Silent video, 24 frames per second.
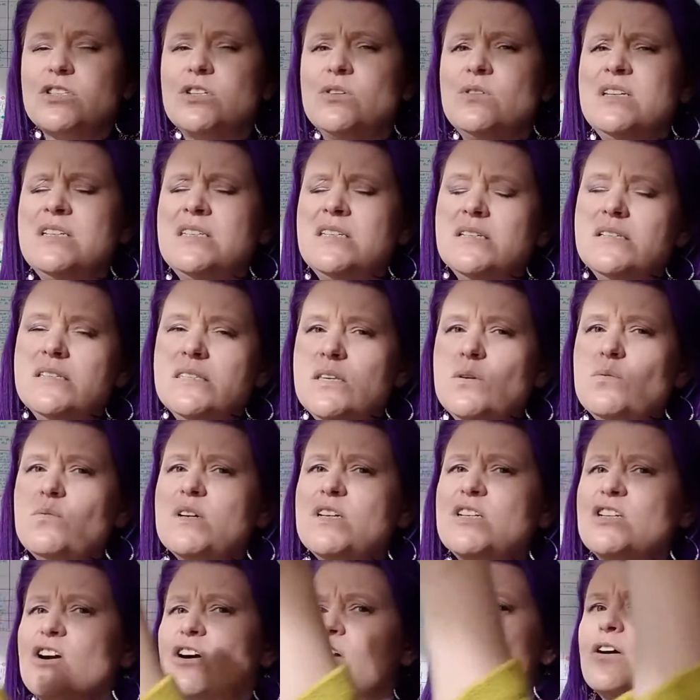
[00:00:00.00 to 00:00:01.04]
So this is the
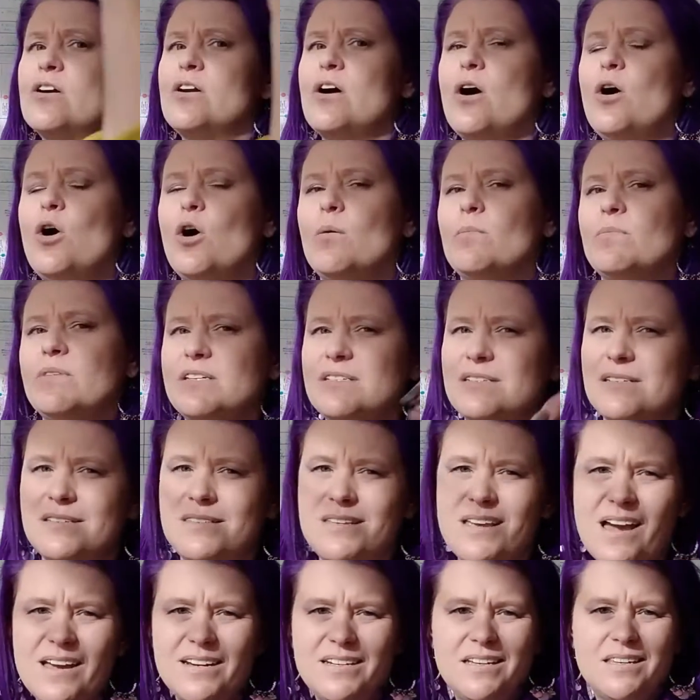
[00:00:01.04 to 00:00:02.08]
return home. This is
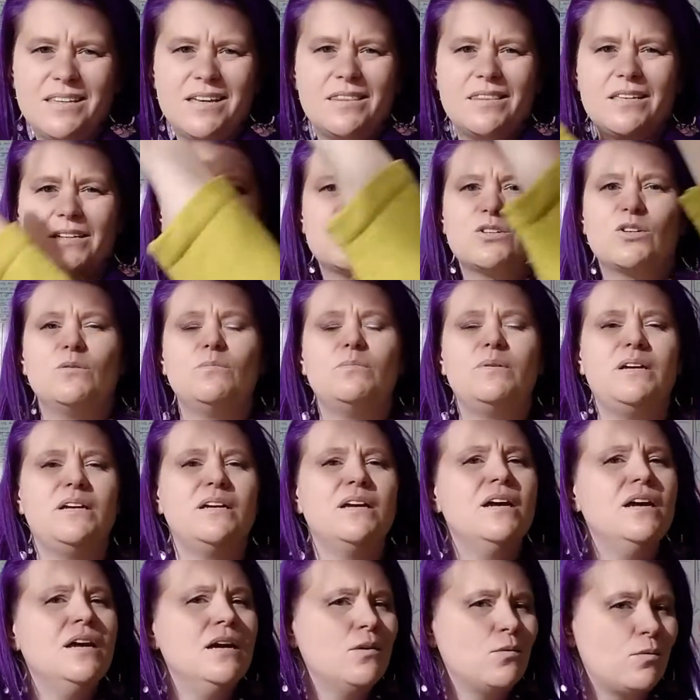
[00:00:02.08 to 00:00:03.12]
the idea that this could be,
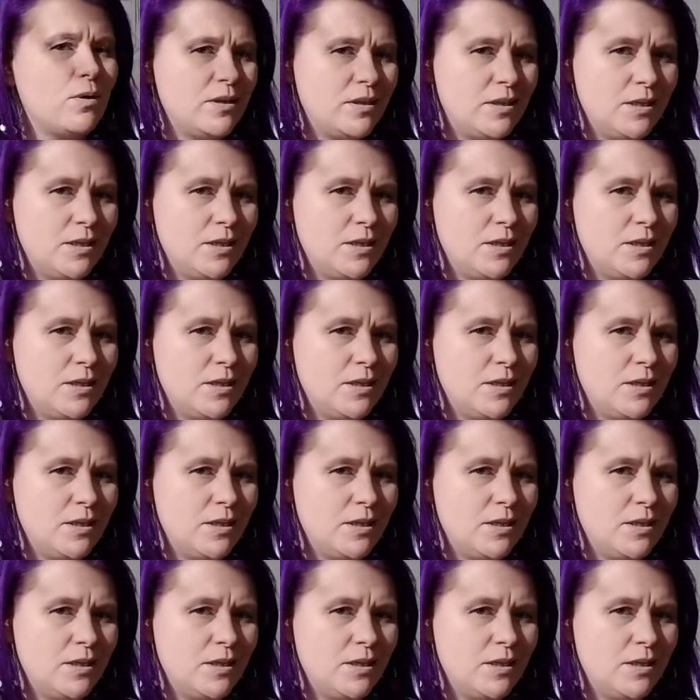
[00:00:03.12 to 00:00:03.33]
right?